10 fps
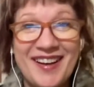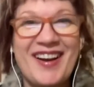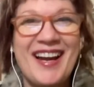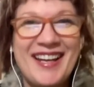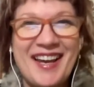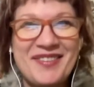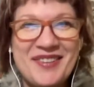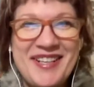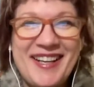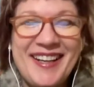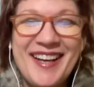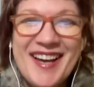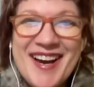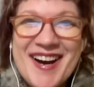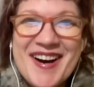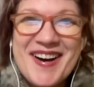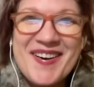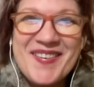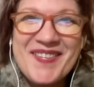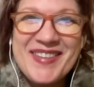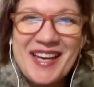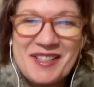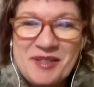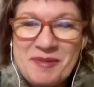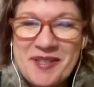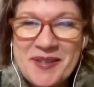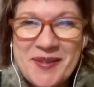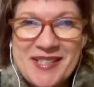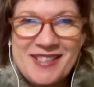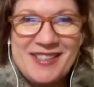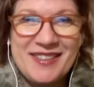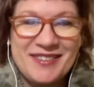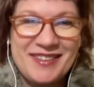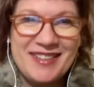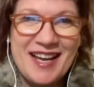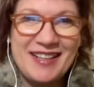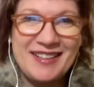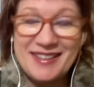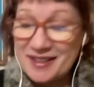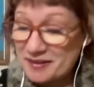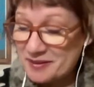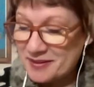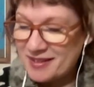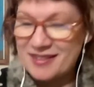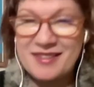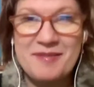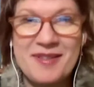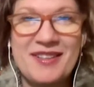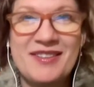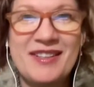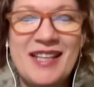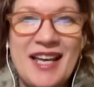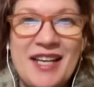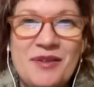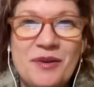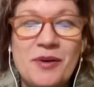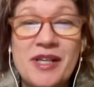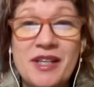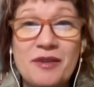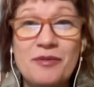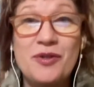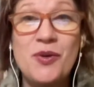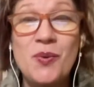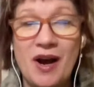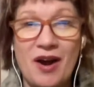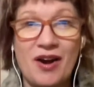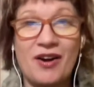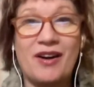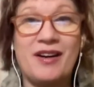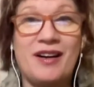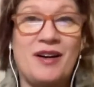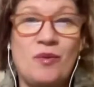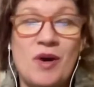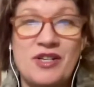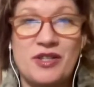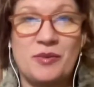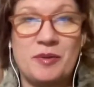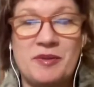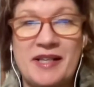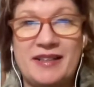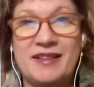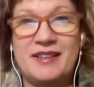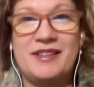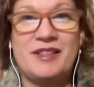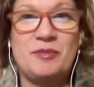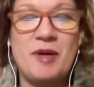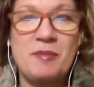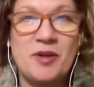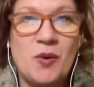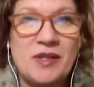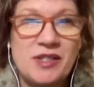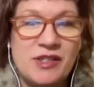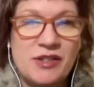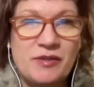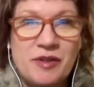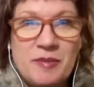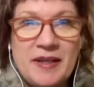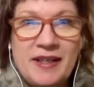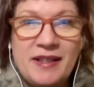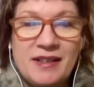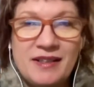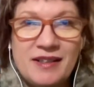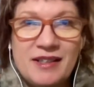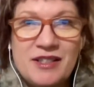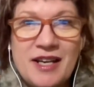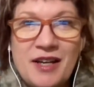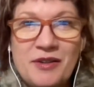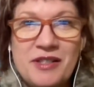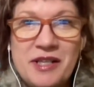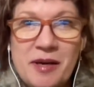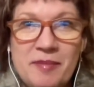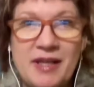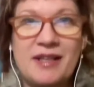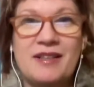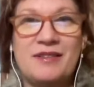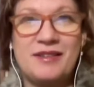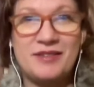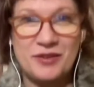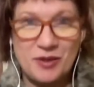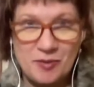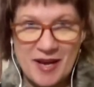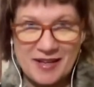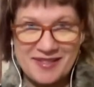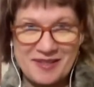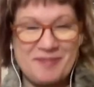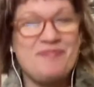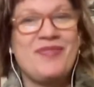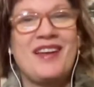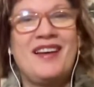Hi, Catherine. Yeah, just put your questions here in the chat and I will jump to those at the end. Or if you are watching the replay, just pop your questions over to me in the chat or DM me and I'll circle back to you.